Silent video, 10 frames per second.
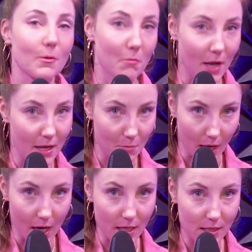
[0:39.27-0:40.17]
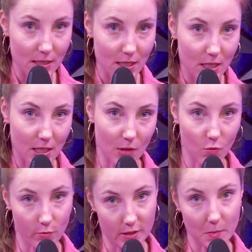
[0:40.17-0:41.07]
my mind that a
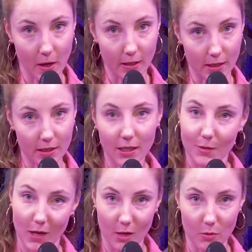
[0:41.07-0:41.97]
woman's body can make a